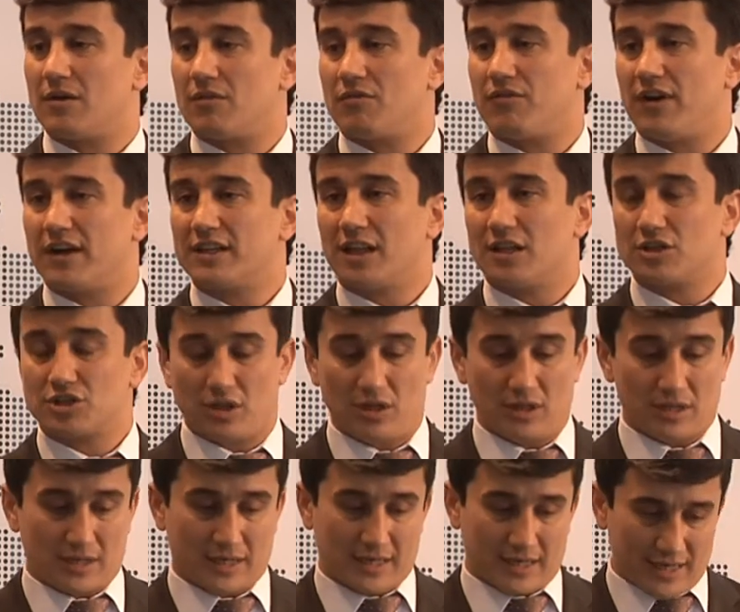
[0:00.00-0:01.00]
uh,
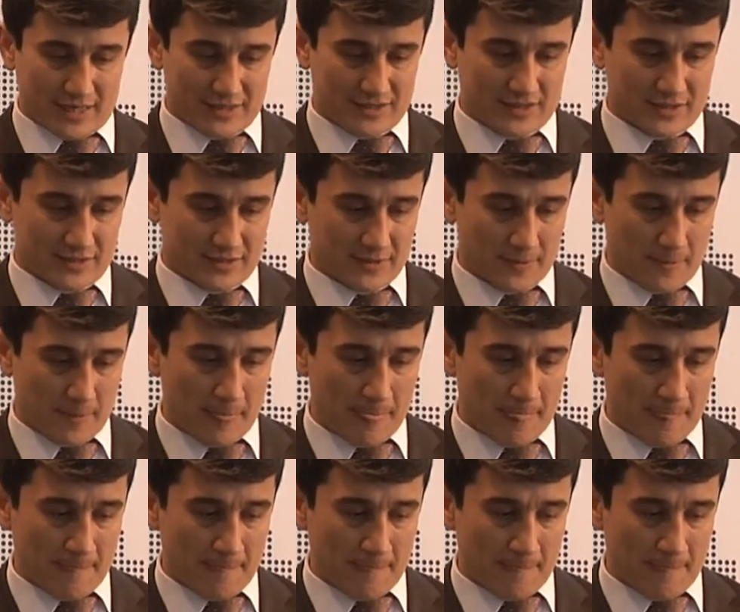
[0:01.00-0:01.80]
financial crisis.